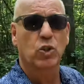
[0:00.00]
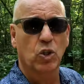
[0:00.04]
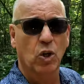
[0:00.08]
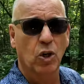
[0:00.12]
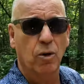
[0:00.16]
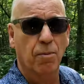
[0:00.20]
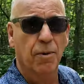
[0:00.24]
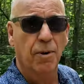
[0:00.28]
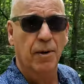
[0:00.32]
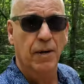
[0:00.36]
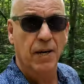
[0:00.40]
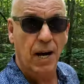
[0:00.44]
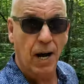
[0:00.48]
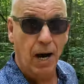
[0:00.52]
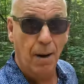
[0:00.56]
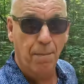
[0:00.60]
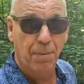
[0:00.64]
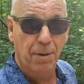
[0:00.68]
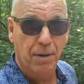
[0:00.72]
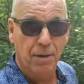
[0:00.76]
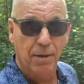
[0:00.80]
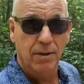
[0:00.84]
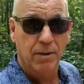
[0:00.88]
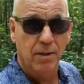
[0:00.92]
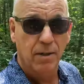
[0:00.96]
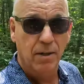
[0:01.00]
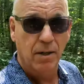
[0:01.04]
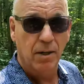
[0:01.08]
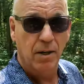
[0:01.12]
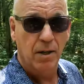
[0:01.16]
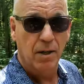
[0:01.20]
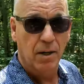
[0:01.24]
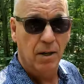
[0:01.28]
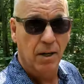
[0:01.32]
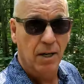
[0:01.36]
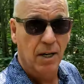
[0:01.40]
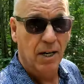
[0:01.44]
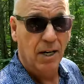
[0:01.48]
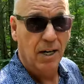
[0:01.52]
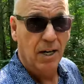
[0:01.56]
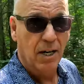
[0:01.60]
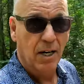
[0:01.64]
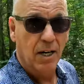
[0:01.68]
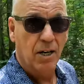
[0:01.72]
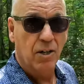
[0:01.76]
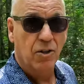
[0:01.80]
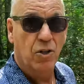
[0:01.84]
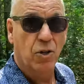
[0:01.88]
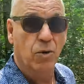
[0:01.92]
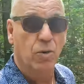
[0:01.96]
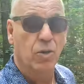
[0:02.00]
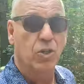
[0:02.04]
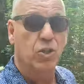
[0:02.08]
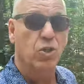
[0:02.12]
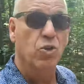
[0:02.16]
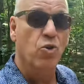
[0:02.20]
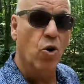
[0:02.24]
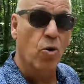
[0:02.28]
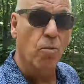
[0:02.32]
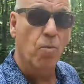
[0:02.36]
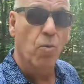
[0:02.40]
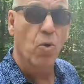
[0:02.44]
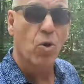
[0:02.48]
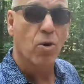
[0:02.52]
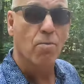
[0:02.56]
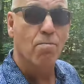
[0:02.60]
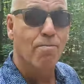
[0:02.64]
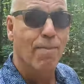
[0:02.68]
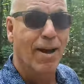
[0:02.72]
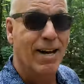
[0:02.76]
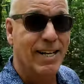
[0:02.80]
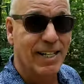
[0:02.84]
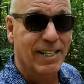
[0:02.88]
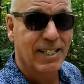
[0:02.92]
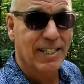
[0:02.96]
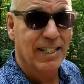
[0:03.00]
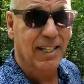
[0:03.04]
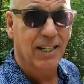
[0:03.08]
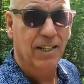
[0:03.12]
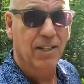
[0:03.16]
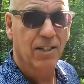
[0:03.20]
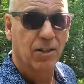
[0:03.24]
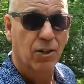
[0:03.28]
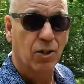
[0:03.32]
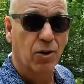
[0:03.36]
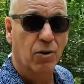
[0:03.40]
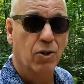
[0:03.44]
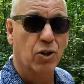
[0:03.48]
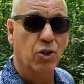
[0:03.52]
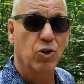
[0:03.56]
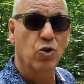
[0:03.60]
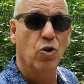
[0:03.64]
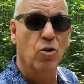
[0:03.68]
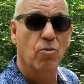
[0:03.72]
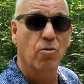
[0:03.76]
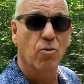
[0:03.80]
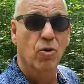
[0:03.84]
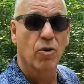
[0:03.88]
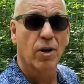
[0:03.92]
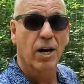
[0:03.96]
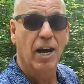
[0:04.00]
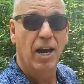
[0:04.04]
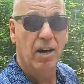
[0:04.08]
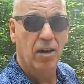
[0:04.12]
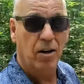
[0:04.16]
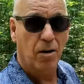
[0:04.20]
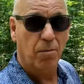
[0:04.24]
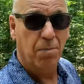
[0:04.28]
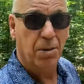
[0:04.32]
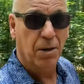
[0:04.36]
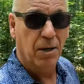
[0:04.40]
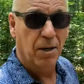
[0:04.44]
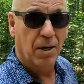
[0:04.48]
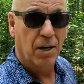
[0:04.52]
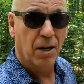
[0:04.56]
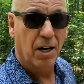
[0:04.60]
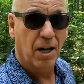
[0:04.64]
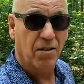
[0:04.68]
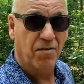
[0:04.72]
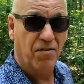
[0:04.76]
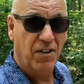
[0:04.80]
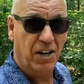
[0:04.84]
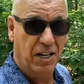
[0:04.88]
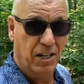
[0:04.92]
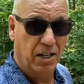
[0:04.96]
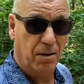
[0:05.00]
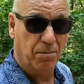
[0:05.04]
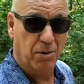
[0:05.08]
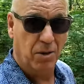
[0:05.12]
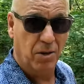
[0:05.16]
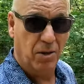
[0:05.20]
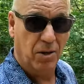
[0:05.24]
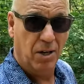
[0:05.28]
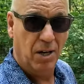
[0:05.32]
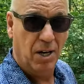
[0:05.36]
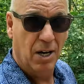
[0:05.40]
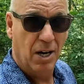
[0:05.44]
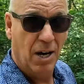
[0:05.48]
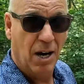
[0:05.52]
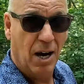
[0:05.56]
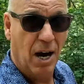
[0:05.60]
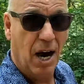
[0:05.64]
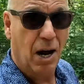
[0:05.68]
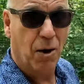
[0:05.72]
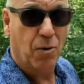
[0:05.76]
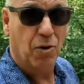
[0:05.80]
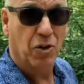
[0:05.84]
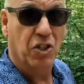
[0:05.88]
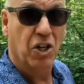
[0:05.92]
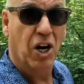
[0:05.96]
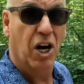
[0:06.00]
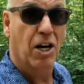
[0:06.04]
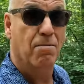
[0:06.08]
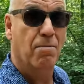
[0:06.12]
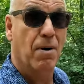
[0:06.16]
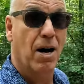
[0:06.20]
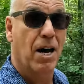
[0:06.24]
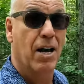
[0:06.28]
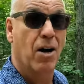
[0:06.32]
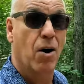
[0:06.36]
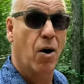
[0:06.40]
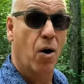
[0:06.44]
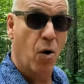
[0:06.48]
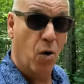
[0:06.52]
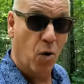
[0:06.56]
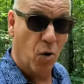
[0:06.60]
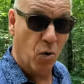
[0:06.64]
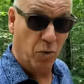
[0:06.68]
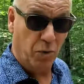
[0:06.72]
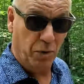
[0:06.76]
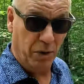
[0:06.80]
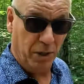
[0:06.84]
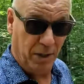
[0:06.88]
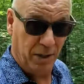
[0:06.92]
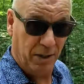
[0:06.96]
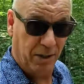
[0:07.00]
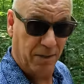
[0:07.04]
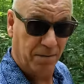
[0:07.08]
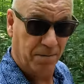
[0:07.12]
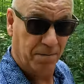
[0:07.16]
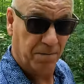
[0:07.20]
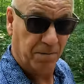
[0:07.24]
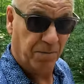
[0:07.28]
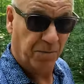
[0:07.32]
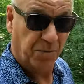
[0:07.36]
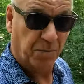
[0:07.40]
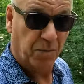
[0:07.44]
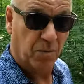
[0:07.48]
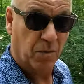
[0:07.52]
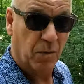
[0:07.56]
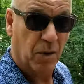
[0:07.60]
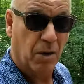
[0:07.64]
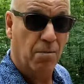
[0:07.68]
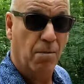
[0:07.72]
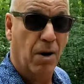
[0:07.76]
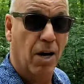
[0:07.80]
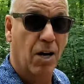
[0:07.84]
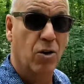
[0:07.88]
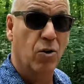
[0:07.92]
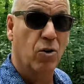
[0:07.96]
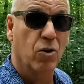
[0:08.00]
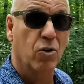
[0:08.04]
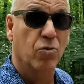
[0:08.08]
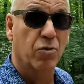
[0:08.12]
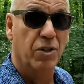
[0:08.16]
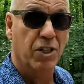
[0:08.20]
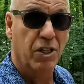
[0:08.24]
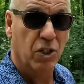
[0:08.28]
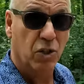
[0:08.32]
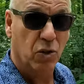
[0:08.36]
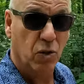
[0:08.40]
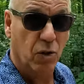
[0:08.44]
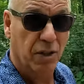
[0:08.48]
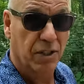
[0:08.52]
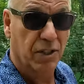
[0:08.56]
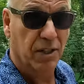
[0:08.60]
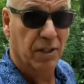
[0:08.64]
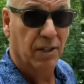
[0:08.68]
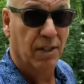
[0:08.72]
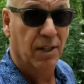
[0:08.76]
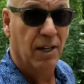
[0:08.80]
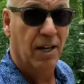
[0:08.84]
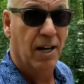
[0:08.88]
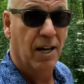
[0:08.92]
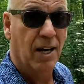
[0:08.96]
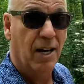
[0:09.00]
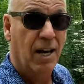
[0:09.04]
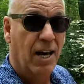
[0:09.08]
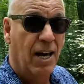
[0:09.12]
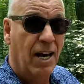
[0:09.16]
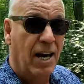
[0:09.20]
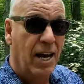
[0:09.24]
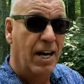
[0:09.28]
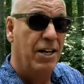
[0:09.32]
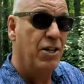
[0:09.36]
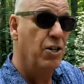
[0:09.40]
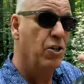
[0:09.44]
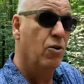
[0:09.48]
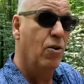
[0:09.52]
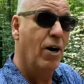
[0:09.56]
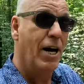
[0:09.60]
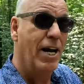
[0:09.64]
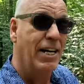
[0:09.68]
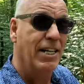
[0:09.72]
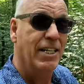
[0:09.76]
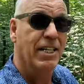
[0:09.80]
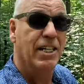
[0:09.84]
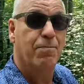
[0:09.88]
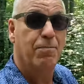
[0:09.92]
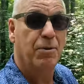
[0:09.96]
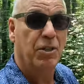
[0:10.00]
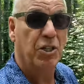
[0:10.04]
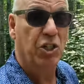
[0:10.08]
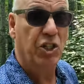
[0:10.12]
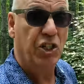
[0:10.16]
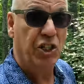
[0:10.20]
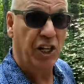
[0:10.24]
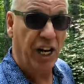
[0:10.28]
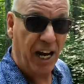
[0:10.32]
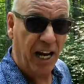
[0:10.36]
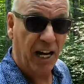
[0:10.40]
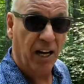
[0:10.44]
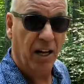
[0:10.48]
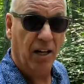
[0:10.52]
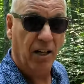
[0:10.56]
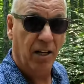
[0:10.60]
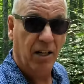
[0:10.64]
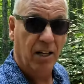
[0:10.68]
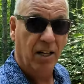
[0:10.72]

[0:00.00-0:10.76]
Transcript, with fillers: sobering up, there was no more medicine, there was no more help available. I was on my own my own resources. And you know, I ended up in jail